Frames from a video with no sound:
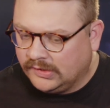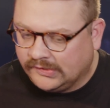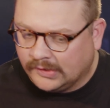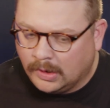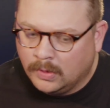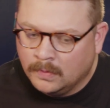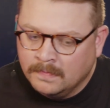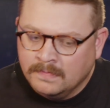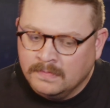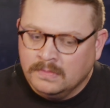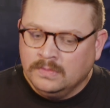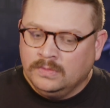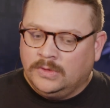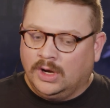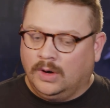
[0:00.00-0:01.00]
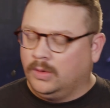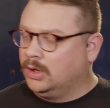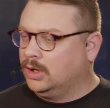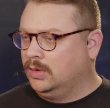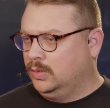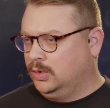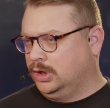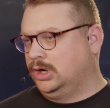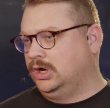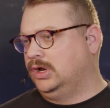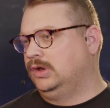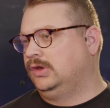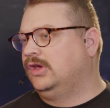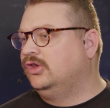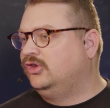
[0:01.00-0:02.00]
So, we're going
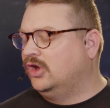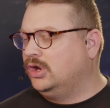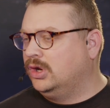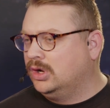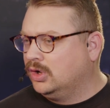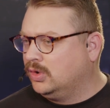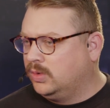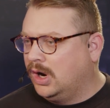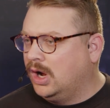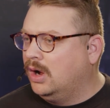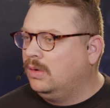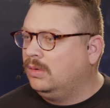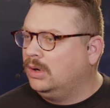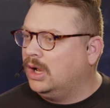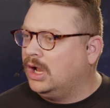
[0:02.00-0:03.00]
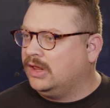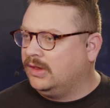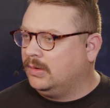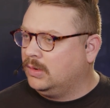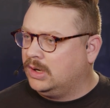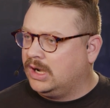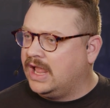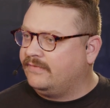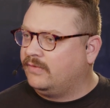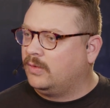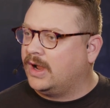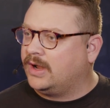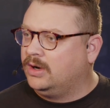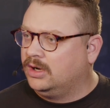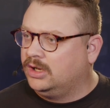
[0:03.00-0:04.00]
to continue to grow. I think we're going to have a
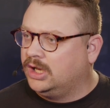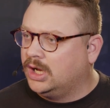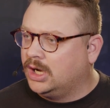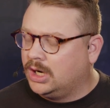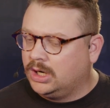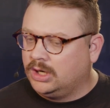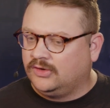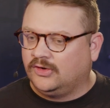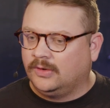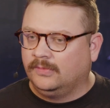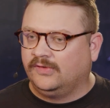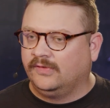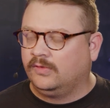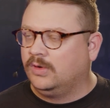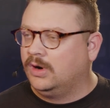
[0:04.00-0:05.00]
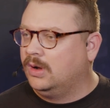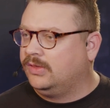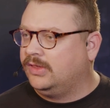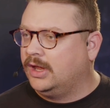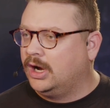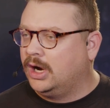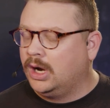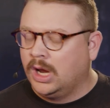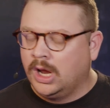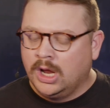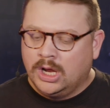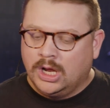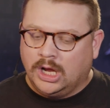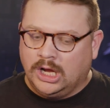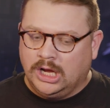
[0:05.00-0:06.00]
record year in terms of growth here,
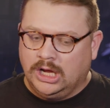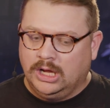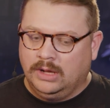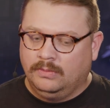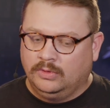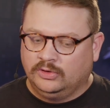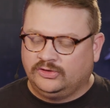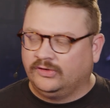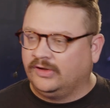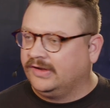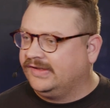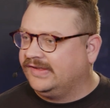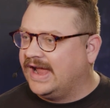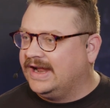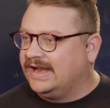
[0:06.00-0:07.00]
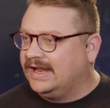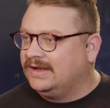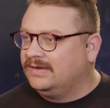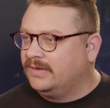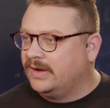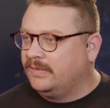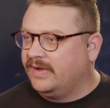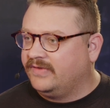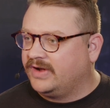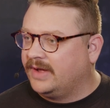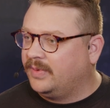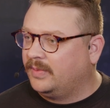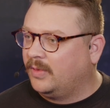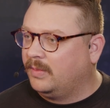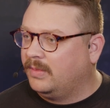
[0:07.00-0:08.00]
which is exciting, right? We have a
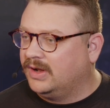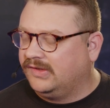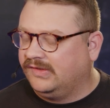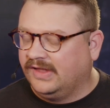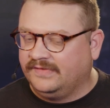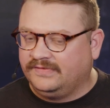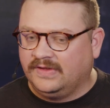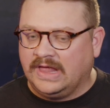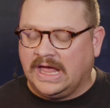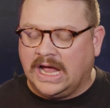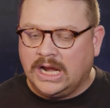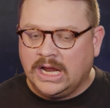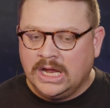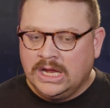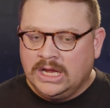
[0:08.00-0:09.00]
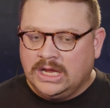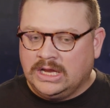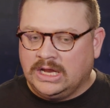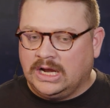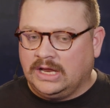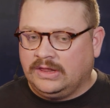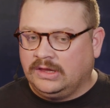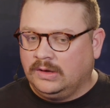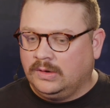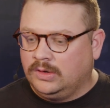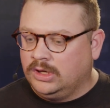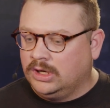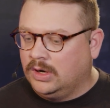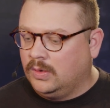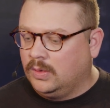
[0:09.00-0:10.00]
couple more months left of that. And then I think,
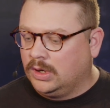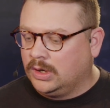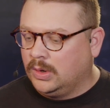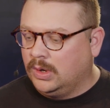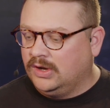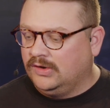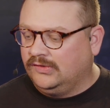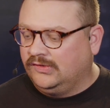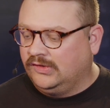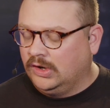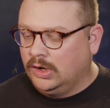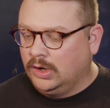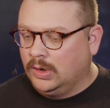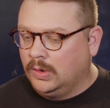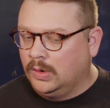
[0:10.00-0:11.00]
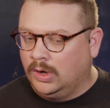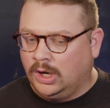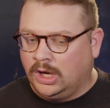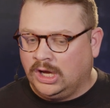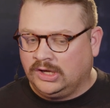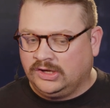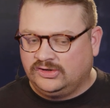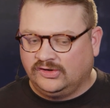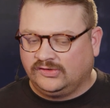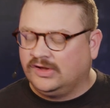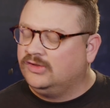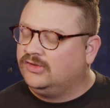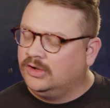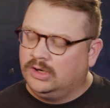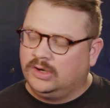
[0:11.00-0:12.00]
we're going to just
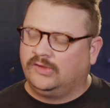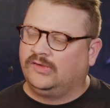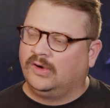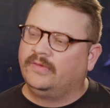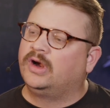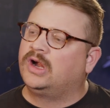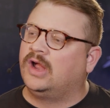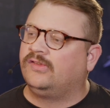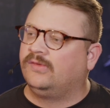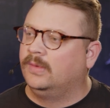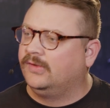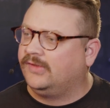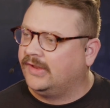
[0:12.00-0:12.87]
continue to serve our customers.